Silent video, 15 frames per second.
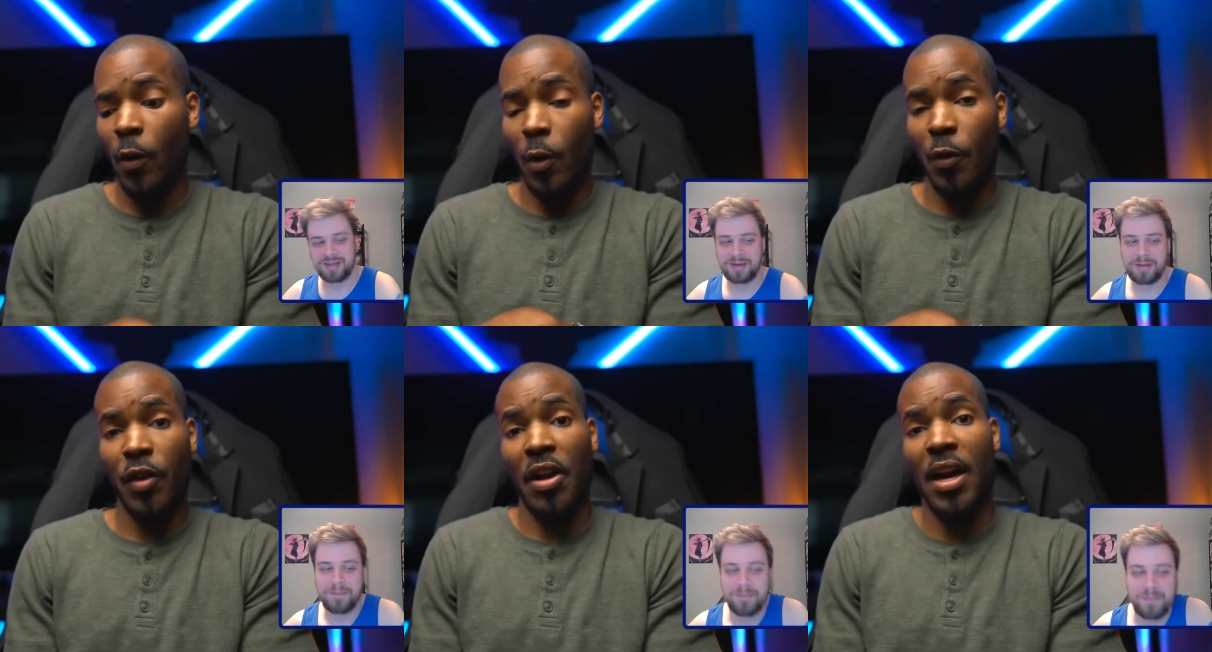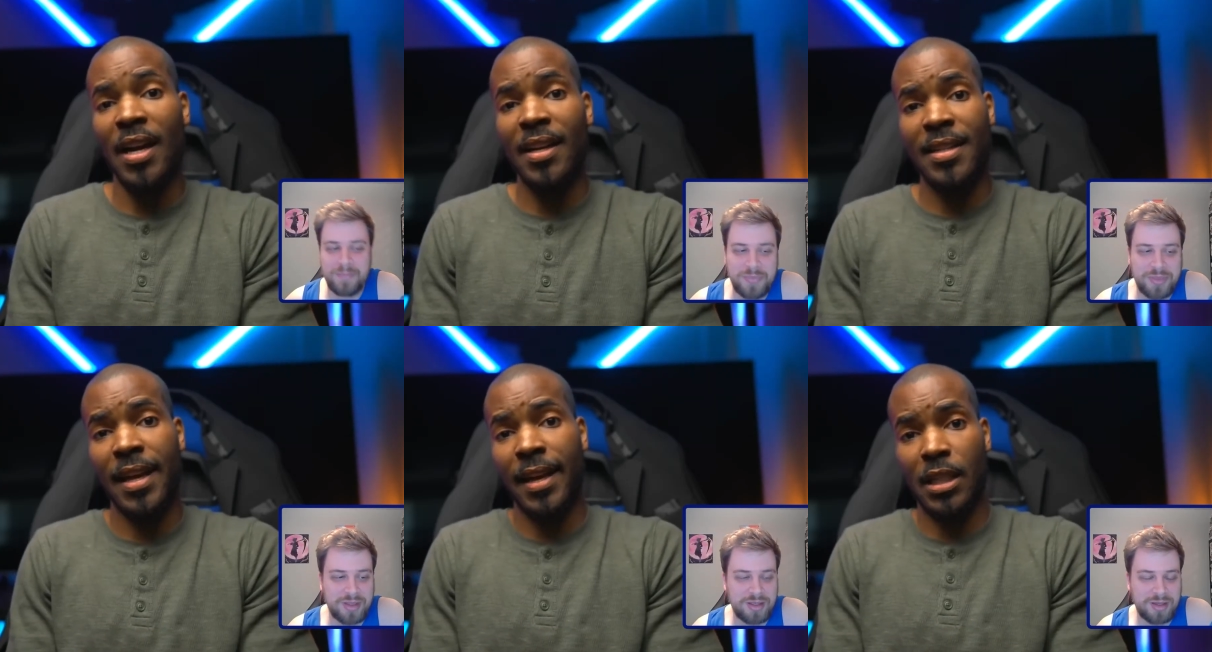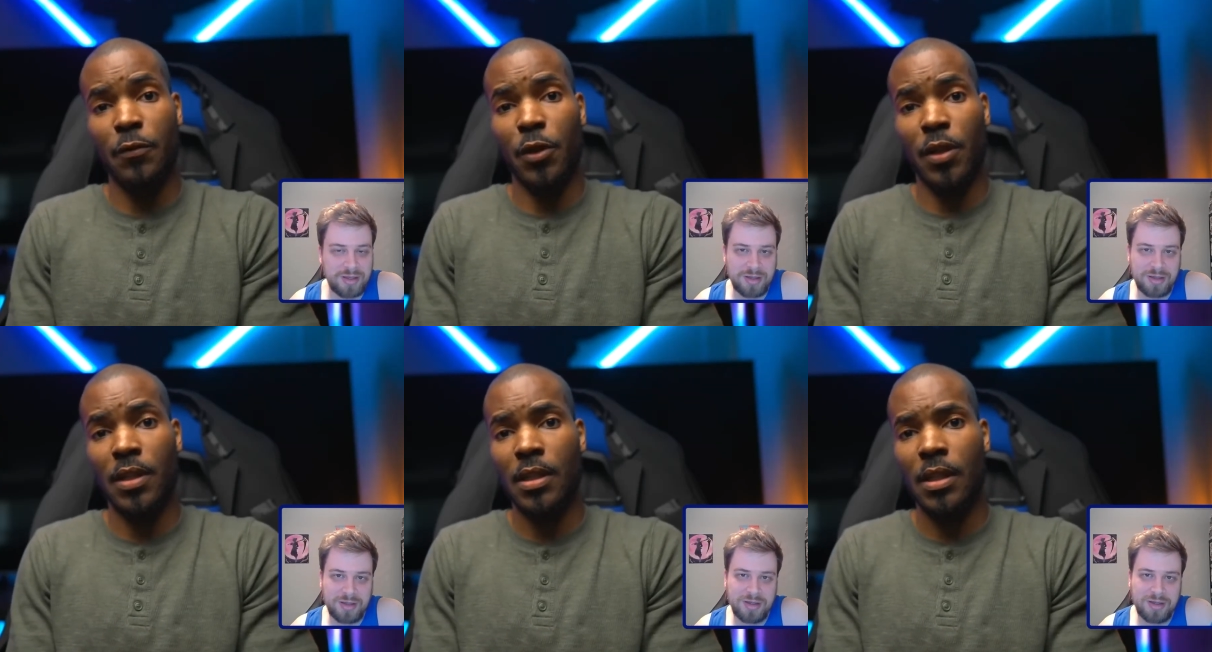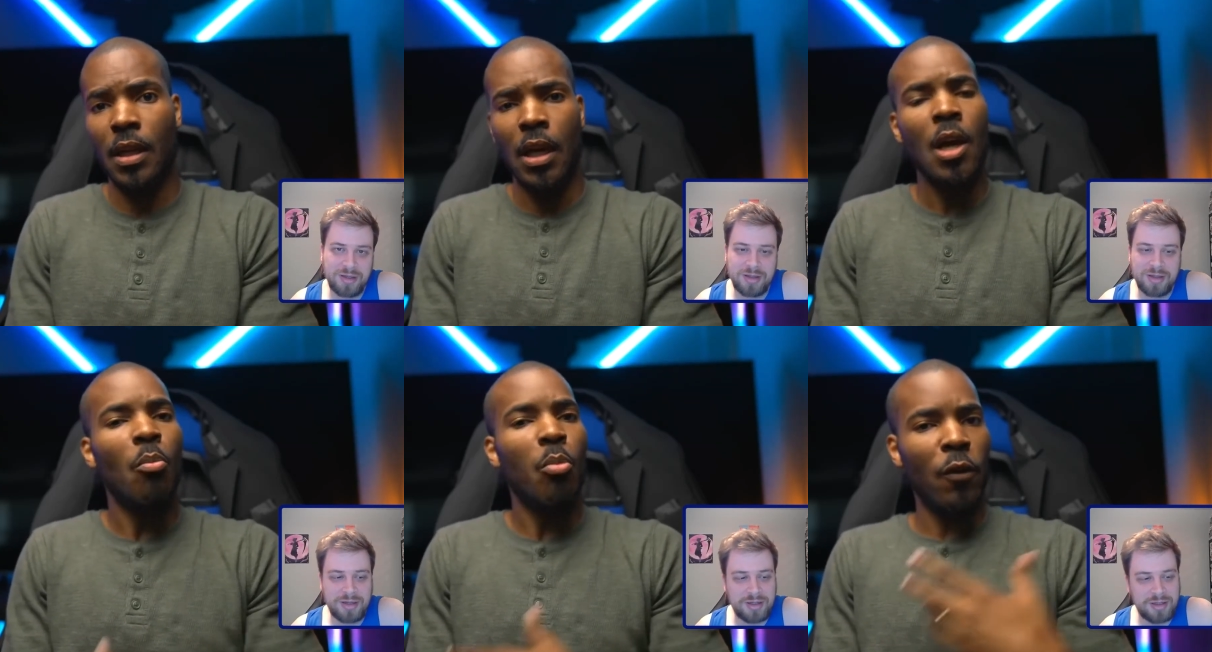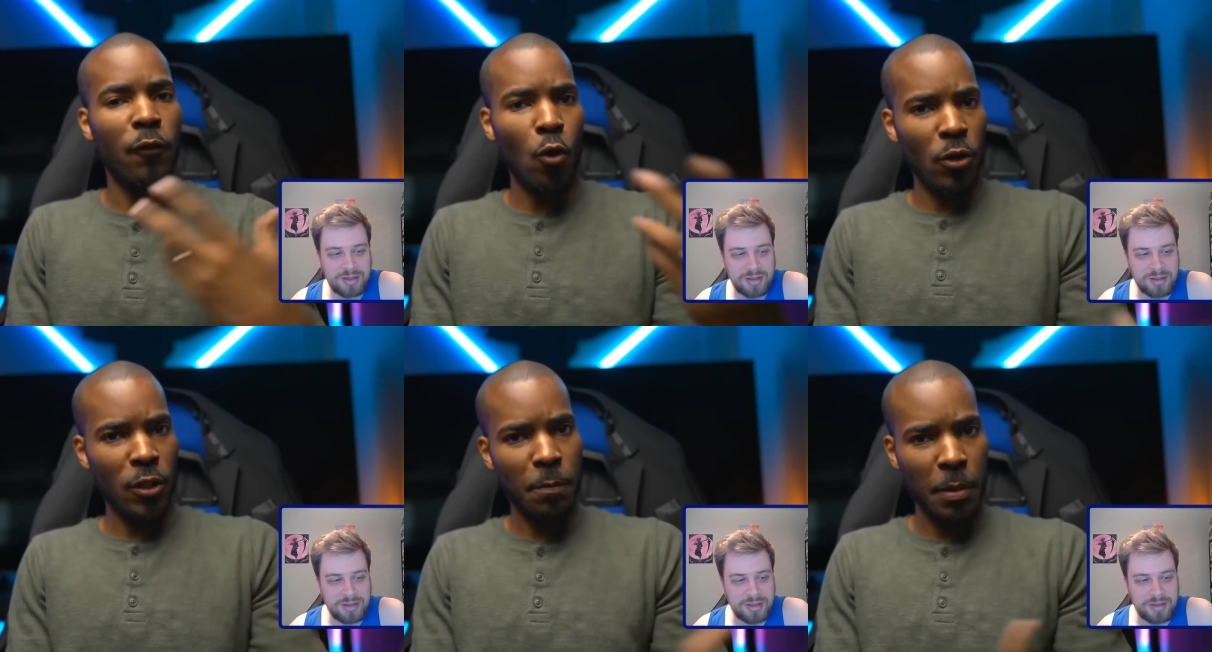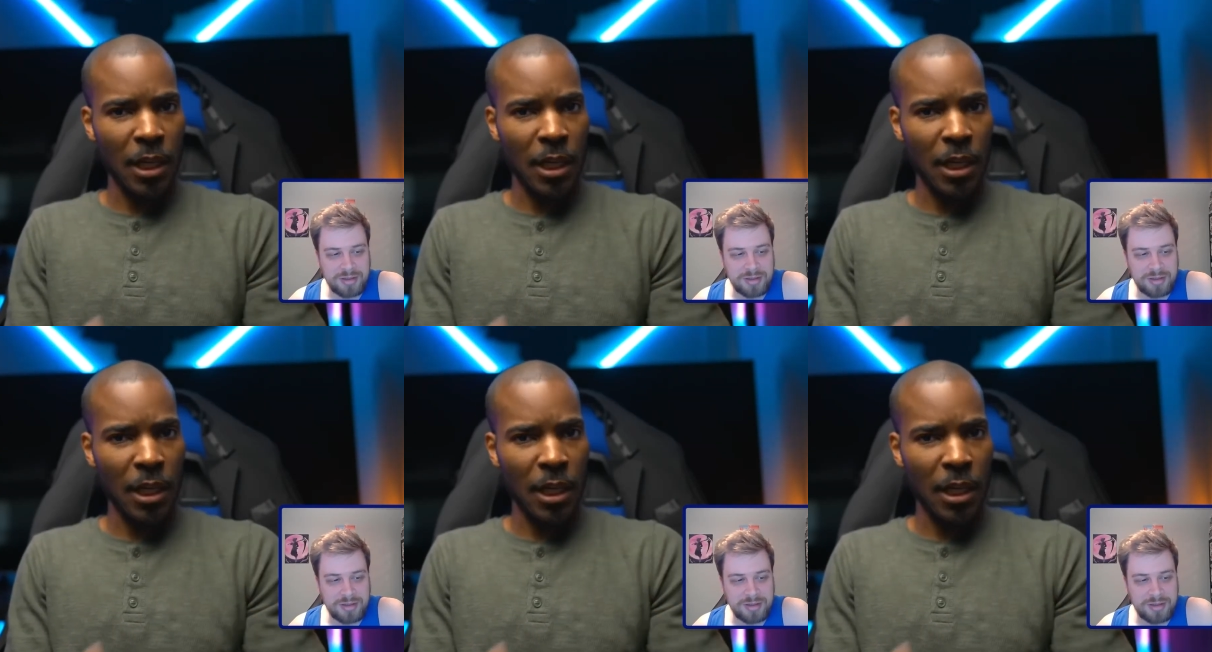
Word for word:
Speaker 1: are the contacts for this? But of course,